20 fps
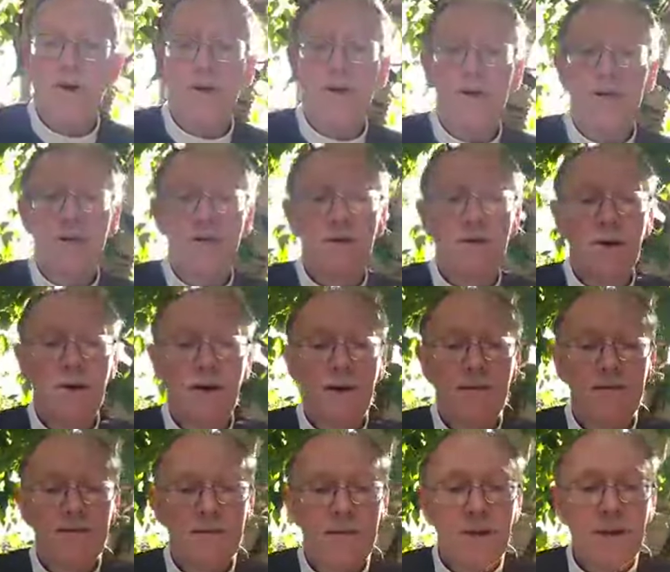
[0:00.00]
could you,
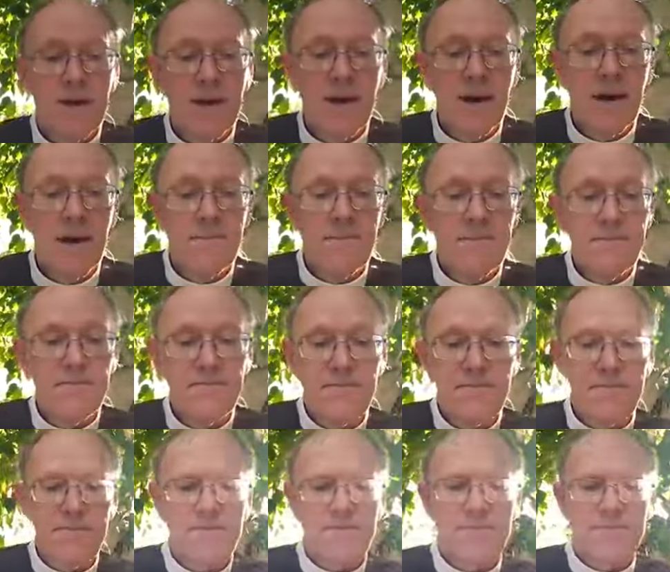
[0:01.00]
what
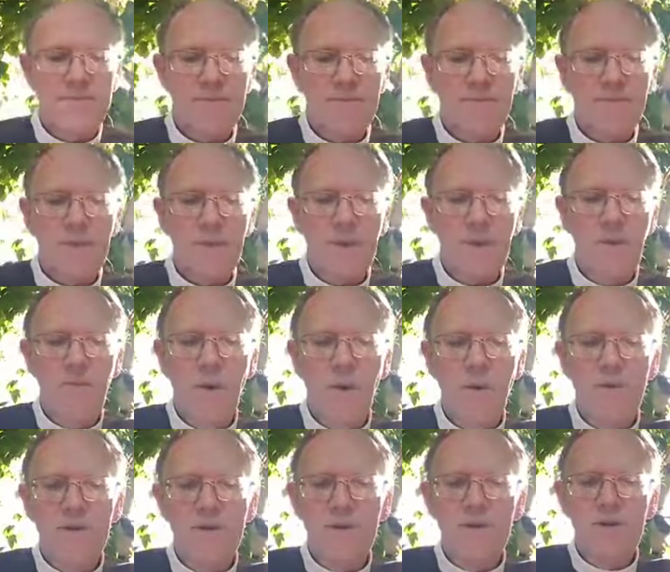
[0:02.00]

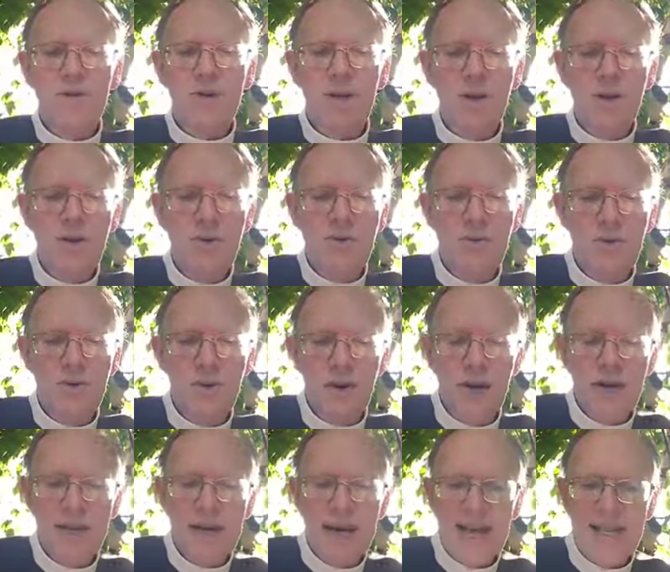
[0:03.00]
would you do
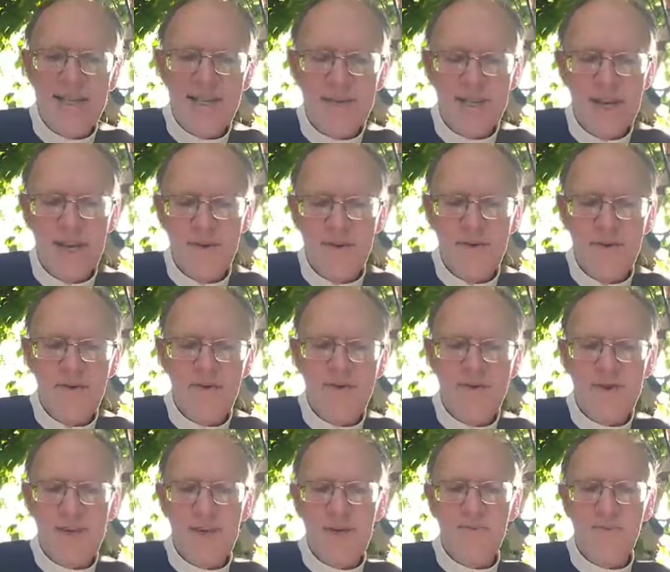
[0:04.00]
against him if you
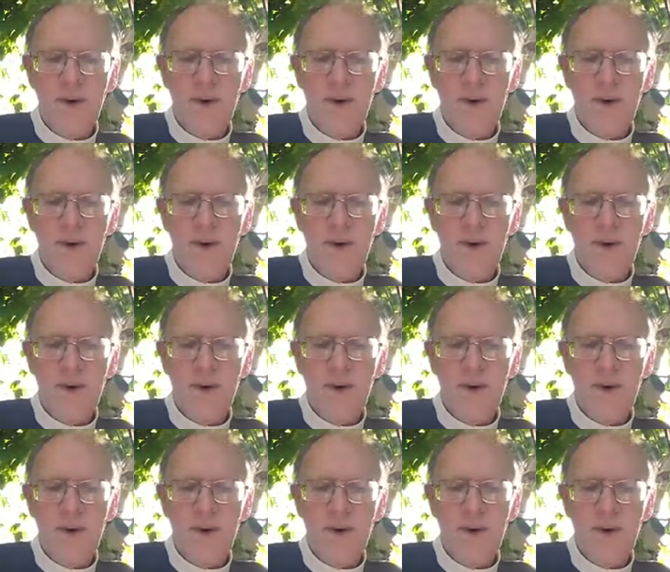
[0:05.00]
sinned?